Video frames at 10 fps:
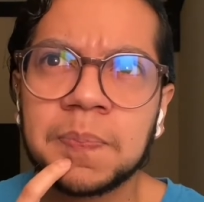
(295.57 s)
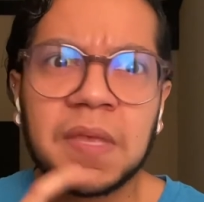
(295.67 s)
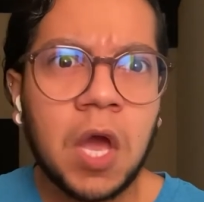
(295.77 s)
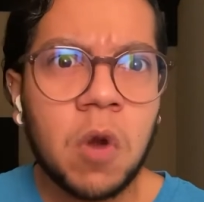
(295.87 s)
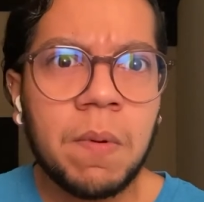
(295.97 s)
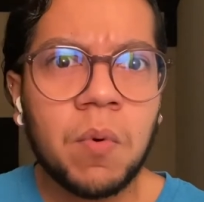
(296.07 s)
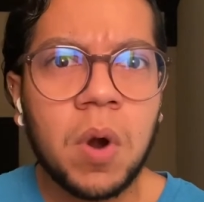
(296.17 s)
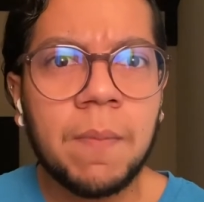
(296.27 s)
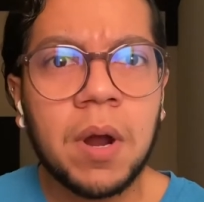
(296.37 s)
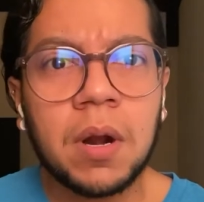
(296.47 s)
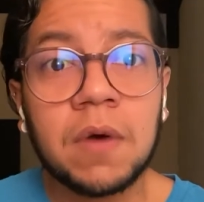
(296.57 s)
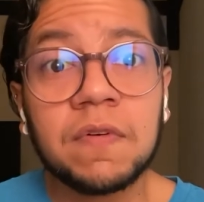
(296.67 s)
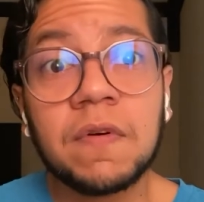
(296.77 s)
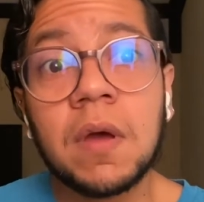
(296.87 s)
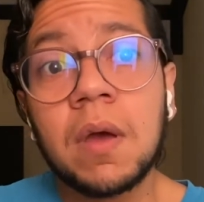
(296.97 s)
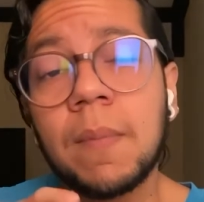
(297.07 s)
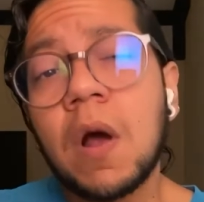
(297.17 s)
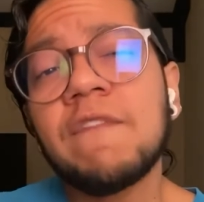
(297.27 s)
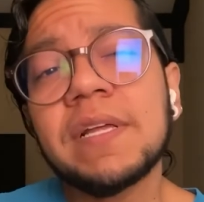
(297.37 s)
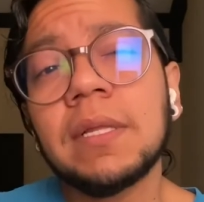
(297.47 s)
I don't remember where I bought it off of, but
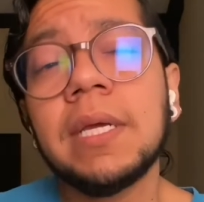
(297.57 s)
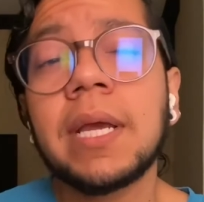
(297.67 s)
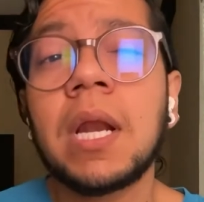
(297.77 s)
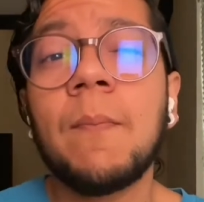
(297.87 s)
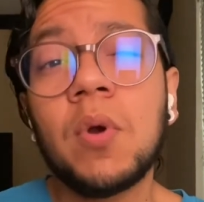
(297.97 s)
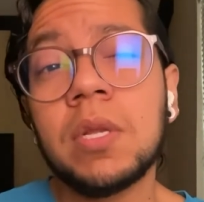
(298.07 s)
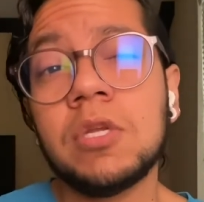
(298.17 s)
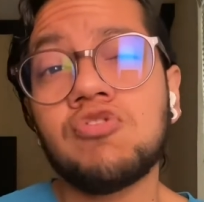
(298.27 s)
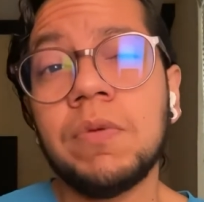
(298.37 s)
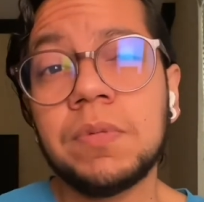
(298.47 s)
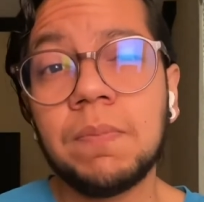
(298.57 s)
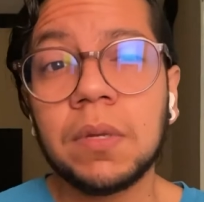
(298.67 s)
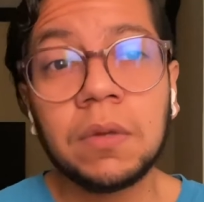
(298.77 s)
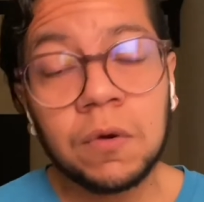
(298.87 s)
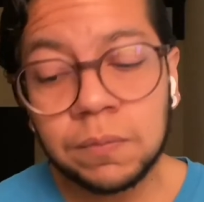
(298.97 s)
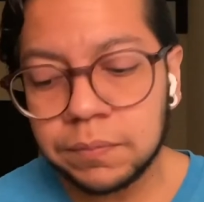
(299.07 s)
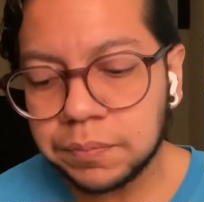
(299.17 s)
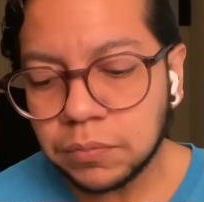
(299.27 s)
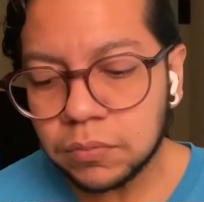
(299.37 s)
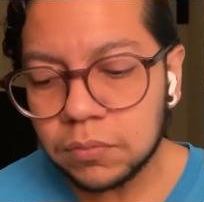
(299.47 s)
I'll find a link and I'll put it in the description below.
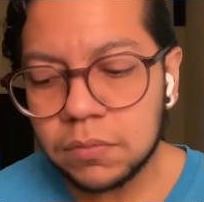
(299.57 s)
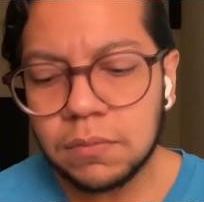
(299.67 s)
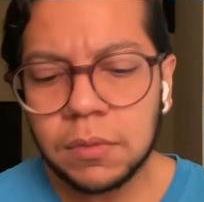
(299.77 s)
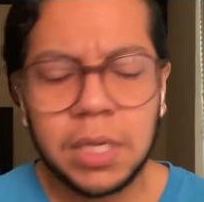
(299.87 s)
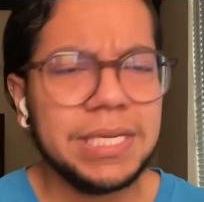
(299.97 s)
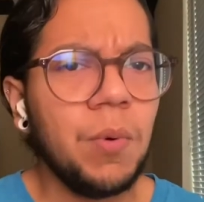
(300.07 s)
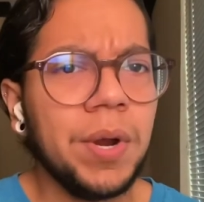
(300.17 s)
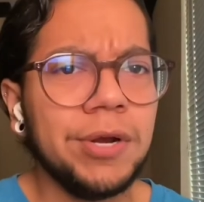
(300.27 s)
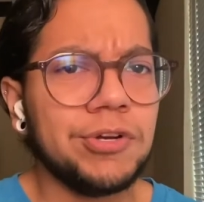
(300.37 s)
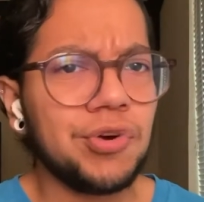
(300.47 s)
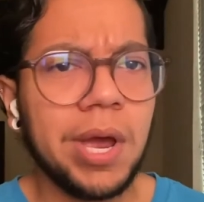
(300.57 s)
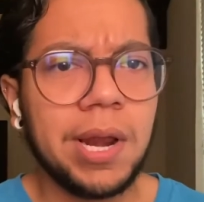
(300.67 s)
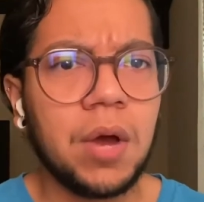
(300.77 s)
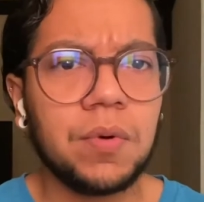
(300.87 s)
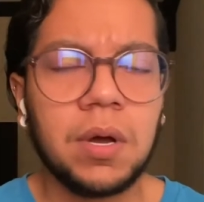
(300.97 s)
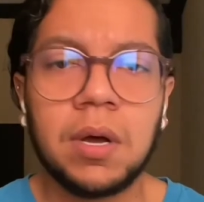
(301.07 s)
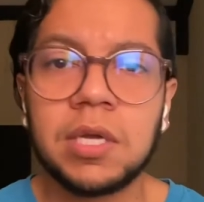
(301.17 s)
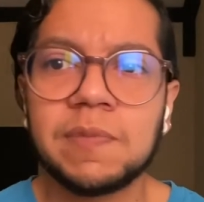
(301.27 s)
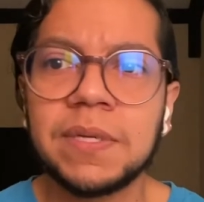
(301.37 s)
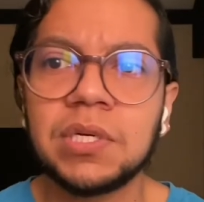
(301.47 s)
because I wanted to try it out,
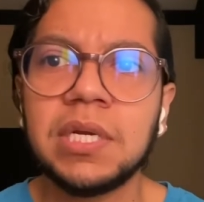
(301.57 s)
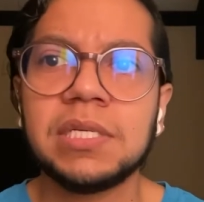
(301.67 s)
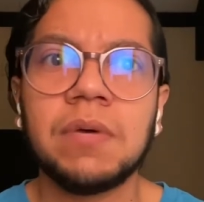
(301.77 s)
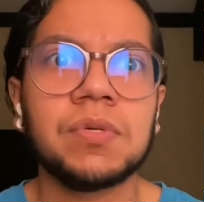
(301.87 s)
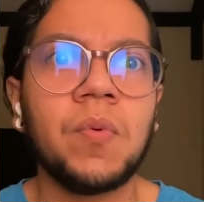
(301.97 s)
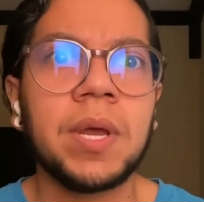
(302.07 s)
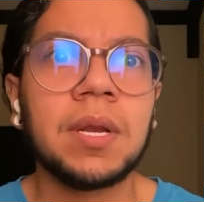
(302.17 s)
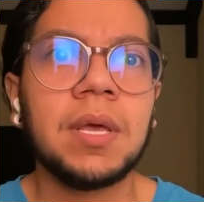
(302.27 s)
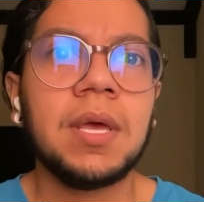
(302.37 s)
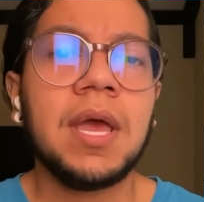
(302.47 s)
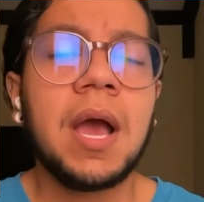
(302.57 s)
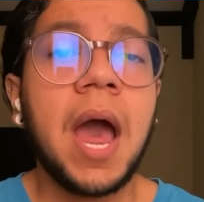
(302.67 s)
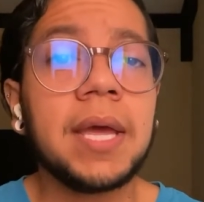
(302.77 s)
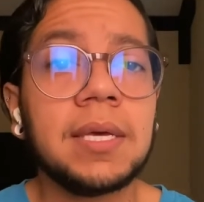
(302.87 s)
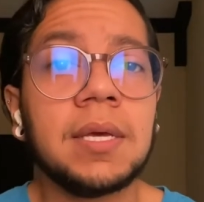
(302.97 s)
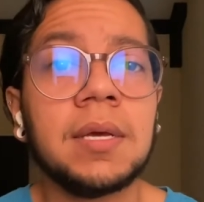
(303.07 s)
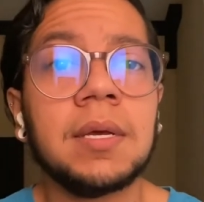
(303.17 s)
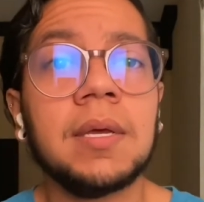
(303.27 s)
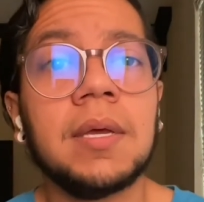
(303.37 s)
especially because I was going hiking